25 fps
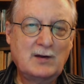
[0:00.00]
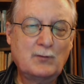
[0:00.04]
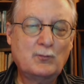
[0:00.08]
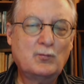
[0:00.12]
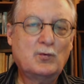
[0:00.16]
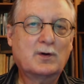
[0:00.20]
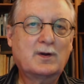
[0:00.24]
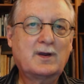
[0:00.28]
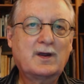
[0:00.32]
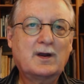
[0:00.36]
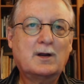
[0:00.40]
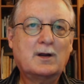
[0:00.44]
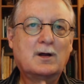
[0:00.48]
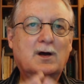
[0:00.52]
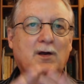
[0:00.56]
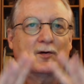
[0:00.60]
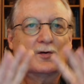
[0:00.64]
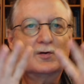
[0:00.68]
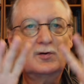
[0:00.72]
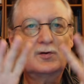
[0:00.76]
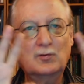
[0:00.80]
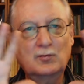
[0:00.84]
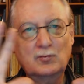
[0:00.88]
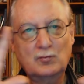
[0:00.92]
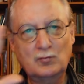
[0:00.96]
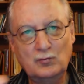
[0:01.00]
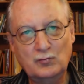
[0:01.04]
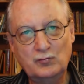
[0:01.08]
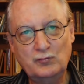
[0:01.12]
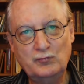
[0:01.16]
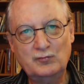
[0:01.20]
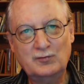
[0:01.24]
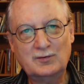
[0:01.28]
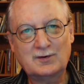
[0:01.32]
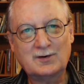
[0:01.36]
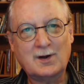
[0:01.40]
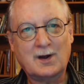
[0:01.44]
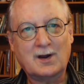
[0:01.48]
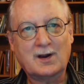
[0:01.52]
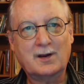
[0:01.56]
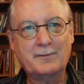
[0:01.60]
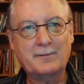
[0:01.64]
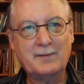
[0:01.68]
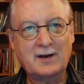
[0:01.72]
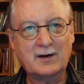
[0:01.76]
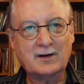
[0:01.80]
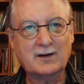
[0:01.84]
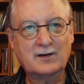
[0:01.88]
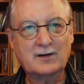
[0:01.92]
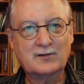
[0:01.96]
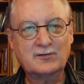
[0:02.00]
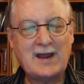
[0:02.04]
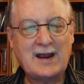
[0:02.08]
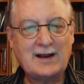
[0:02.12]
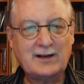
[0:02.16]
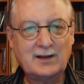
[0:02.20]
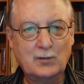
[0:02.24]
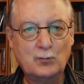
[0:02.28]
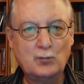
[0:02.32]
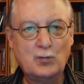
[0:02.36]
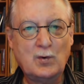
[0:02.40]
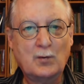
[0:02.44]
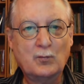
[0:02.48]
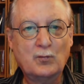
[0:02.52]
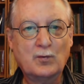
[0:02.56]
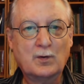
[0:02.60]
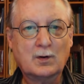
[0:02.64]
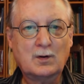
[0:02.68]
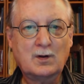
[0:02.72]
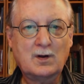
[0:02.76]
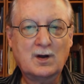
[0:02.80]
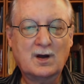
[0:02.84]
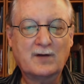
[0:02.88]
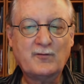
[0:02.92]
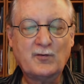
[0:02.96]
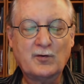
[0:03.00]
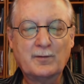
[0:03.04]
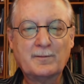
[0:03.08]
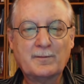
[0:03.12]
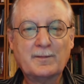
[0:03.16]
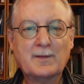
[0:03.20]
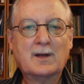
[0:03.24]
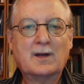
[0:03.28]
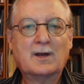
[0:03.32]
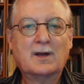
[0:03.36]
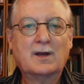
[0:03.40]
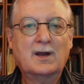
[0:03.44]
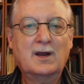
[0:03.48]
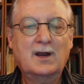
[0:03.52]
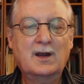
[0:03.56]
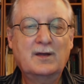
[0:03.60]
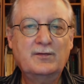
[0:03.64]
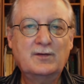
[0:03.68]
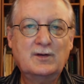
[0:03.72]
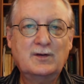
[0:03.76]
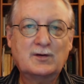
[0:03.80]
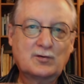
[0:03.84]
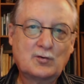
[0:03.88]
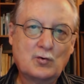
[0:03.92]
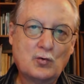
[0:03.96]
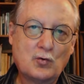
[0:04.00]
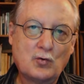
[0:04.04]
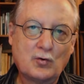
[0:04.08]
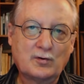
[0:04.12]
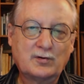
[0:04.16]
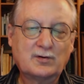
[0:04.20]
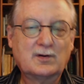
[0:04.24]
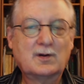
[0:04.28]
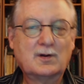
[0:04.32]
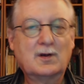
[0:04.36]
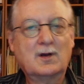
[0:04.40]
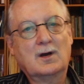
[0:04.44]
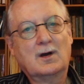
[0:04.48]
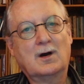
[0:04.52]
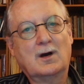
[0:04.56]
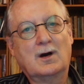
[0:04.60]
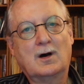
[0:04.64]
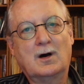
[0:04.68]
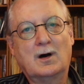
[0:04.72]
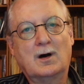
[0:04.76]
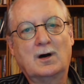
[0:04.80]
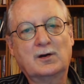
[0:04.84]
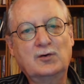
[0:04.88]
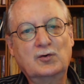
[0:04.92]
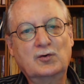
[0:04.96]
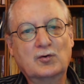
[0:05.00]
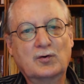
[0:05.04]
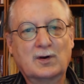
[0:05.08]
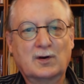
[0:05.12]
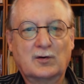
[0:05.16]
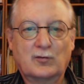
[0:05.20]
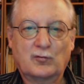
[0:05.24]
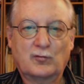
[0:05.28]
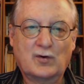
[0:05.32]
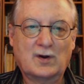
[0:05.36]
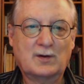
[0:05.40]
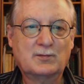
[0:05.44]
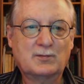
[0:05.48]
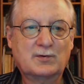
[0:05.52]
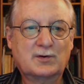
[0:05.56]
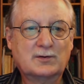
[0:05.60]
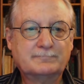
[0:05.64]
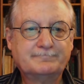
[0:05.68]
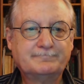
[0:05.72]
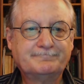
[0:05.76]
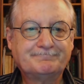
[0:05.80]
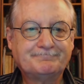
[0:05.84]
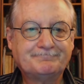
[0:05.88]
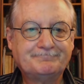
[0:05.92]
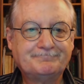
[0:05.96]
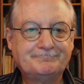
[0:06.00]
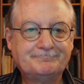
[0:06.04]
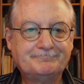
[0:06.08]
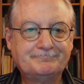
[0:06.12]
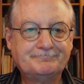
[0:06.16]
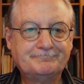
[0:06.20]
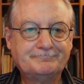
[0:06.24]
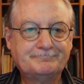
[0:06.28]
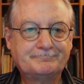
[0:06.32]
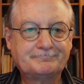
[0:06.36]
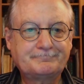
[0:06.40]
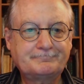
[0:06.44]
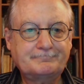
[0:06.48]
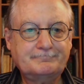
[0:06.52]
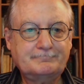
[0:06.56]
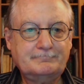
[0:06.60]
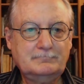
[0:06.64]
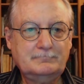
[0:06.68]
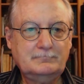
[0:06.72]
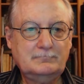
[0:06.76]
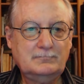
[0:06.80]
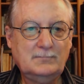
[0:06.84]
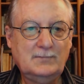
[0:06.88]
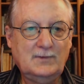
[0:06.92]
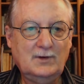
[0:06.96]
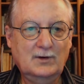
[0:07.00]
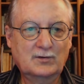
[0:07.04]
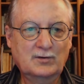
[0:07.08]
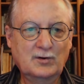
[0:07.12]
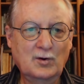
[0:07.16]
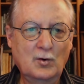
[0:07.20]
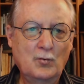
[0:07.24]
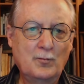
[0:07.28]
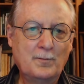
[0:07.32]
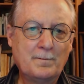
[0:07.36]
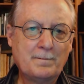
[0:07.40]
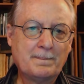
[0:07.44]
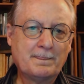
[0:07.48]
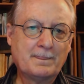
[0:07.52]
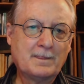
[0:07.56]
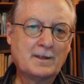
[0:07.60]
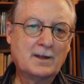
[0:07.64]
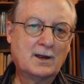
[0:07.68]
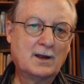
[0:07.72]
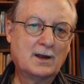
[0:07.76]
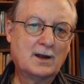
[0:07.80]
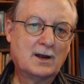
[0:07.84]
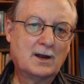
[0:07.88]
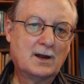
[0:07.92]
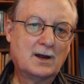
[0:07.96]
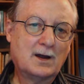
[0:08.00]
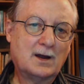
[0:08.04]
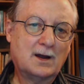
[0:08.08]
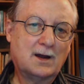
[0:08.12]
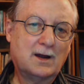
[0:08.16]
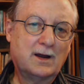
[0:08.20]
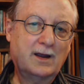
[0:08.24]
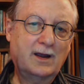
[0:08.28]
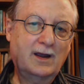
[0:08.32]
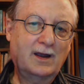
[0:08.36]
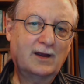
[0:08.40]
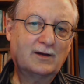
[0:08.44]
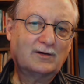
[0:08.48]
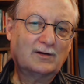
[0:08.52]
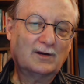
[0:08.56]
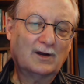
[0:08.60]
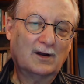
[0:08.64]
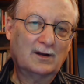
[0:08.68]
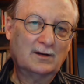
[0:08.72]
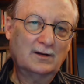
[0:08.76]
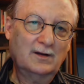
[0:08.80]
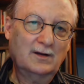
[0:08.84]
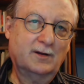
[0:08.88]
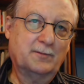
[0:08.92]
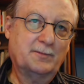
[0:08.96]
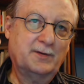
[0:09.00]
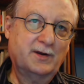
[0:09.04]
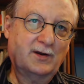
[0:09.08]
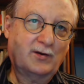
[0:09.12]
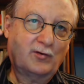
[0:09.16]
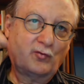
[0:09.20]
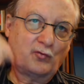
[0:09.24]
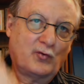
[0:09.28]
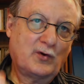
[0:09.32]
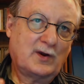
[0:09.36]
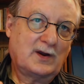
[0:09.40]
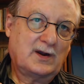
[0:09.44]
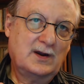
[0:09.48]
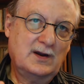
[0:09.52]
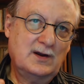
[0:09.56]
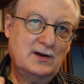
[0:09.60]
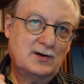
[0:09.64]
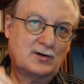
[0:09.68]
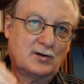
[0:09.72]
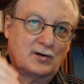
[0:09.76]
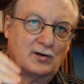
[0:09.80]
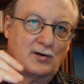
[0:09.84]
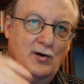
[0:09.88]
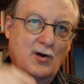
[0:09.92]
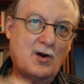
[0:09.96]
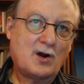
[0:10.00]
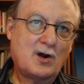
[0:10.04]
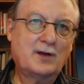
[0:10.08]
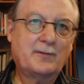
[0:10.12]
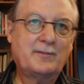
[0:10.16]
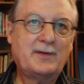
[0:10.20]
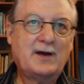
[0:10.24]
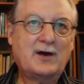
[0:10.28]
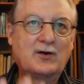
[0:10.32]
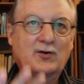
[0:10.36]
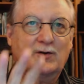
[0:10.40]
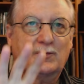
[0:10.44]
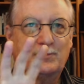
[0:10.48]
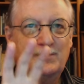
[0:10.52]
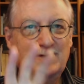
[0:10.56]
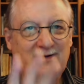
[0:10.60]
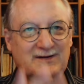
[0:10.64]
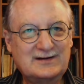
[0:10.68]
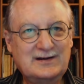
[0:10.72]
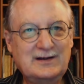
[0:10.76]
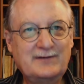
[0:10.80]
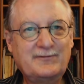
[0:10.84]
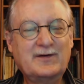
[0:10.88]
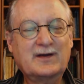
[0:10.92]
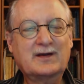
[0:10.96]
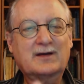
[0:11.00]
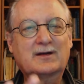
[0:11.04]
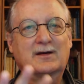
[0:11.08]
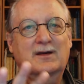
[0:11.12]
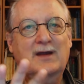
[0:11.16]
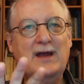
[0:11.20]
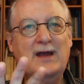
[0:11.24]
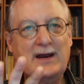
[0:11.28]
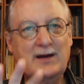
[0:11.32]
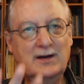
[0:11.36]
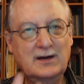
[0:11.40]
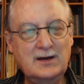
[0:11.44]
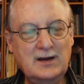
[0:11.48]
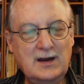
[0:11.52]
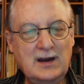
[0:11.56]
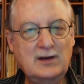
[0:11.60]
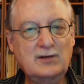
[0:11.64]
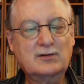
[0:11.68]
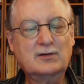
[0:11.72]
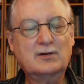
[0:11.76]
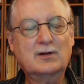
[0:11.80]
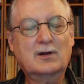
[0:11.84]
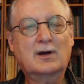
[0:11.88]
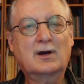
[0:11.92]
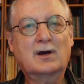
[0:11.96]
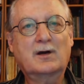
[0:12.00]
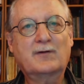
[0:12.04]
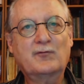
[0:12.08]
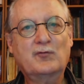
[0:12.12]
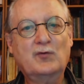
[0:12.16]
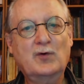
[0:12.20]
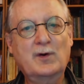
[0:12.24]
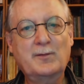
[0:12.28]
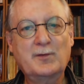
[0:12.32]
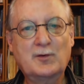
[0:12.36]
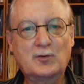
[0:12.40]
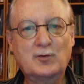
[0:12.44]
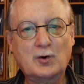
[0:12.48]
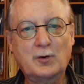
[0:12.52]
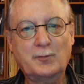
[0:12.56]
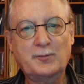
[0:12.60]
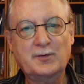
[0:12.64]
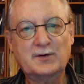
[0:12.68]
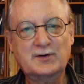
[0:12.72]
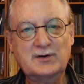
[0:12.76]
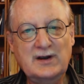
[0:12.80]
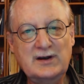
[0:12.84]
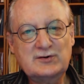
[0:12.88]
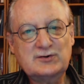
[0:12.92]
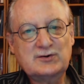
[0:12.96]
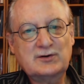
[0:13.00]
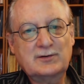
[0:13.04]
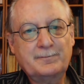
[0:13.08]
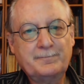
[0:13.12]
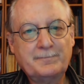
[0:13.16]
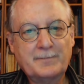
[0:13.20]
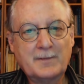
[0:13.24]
we'll get on to talking about exactly what we'll cover in this course on Jung and Dreams. So it's a little bit tricky to talk about specific techniques of dream interpretation